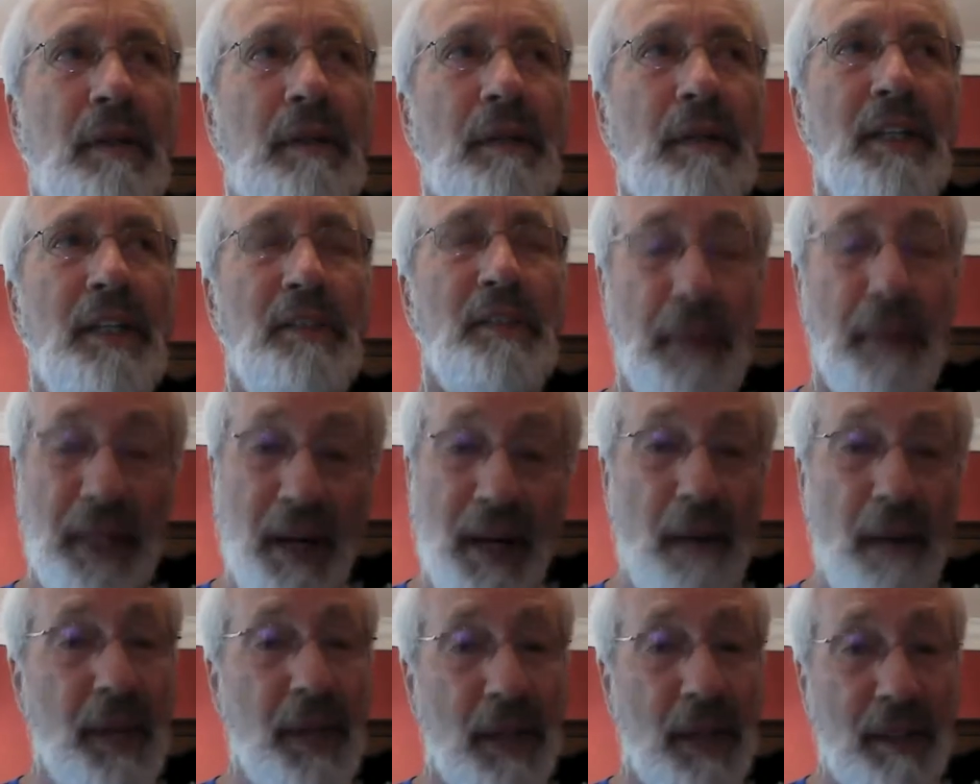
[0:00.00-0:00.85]
is
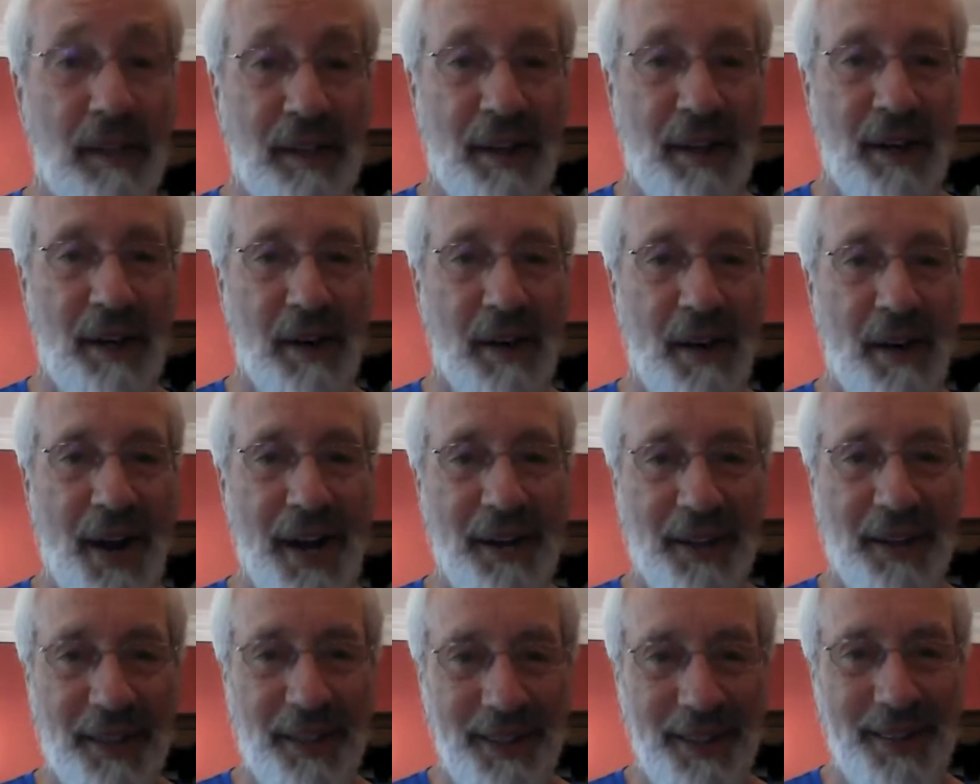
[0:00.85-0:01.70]
becoming clearer
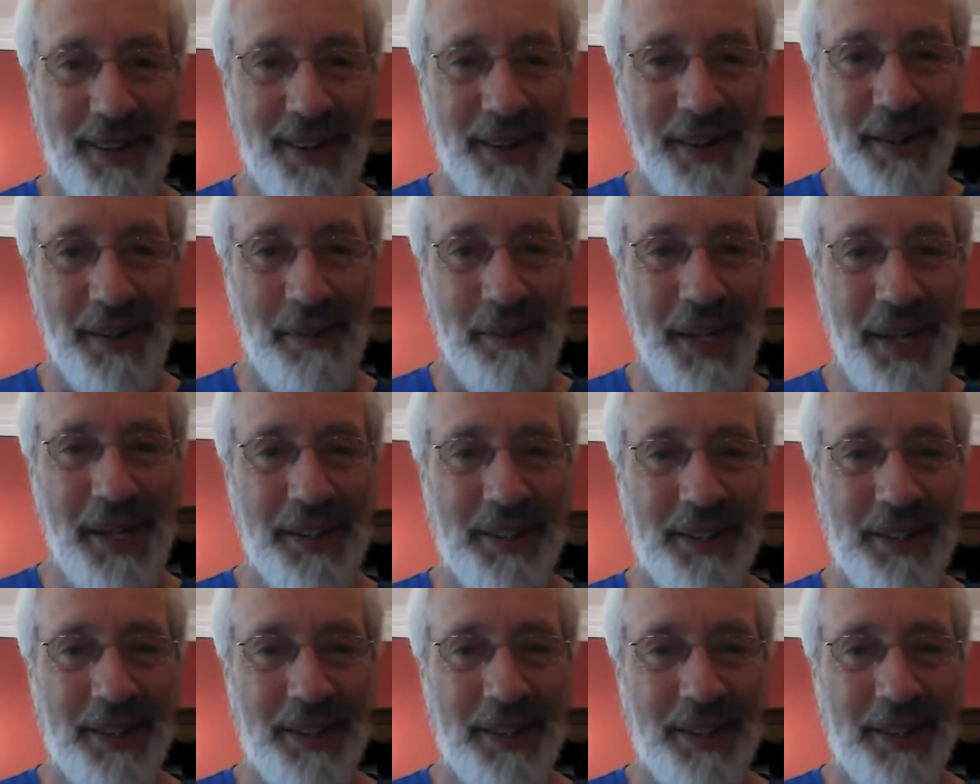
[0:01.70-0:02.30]
and clearer to me